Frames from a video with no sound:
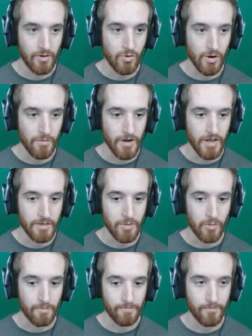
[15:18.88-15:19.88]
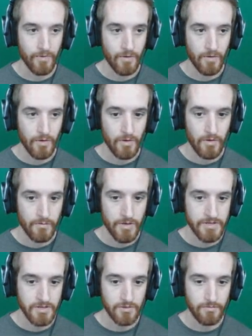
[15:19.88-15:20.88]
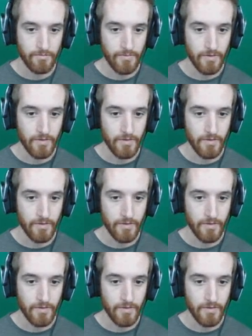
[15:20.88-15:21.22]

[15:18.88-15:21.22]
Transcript: Oh, I'm out of ammo. Pistol.